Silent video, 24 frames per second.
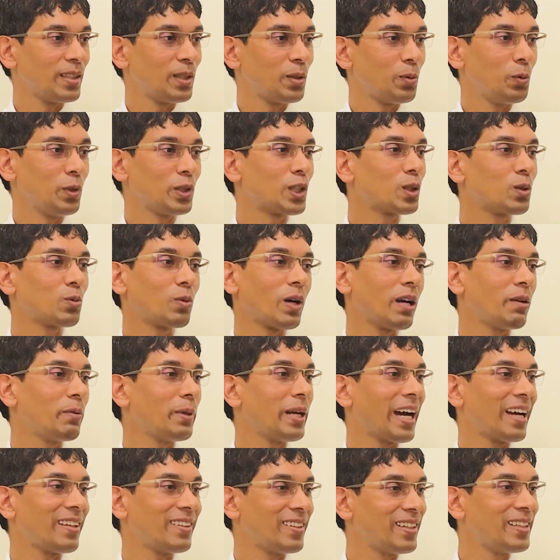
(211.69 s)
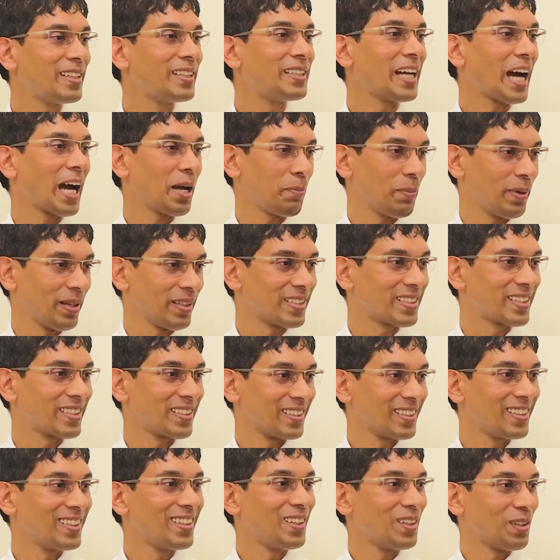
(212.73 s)
which is why we had the retirement
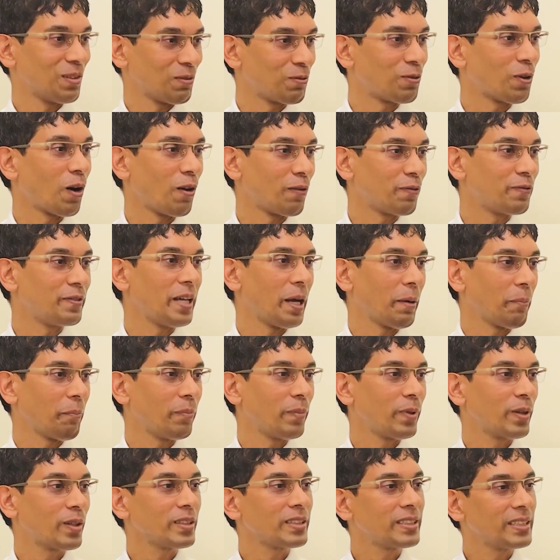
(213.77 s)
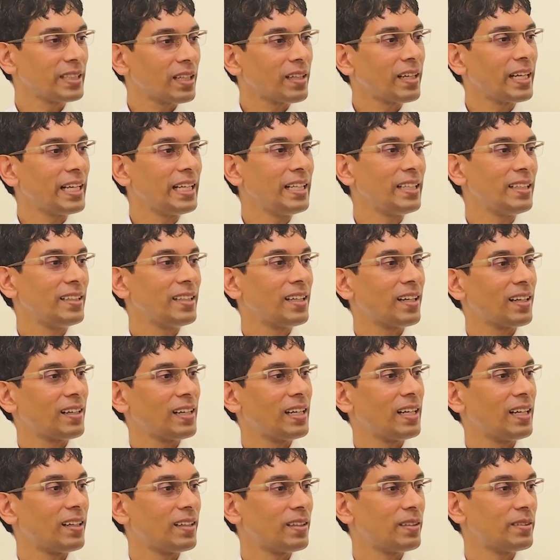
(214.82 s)
of them, because they are in
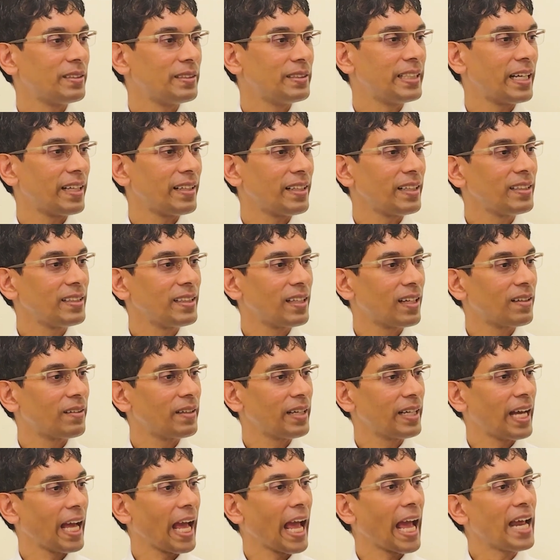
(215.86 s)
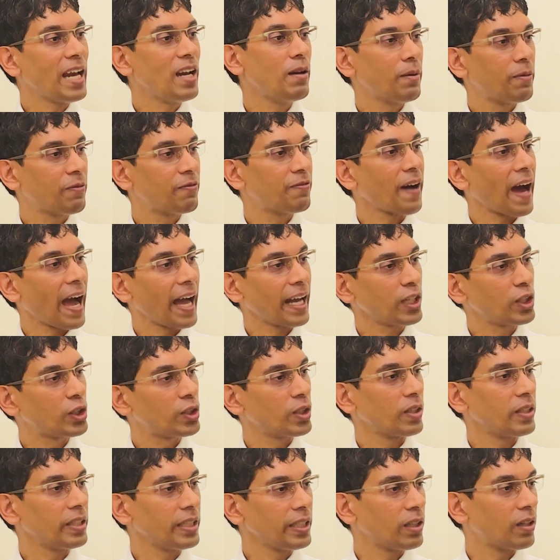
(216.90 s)
their end fag
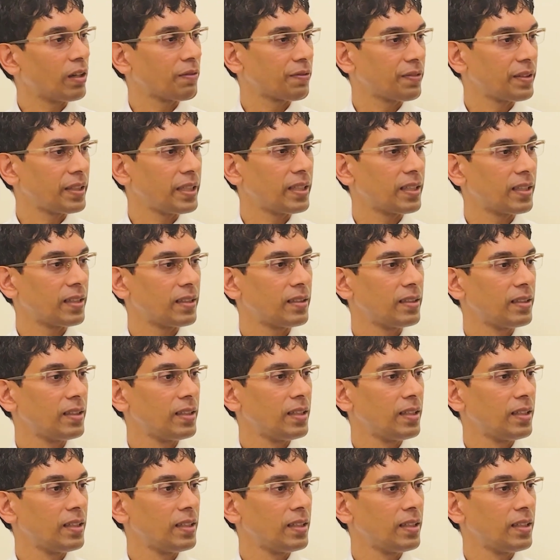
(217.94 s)
journey of their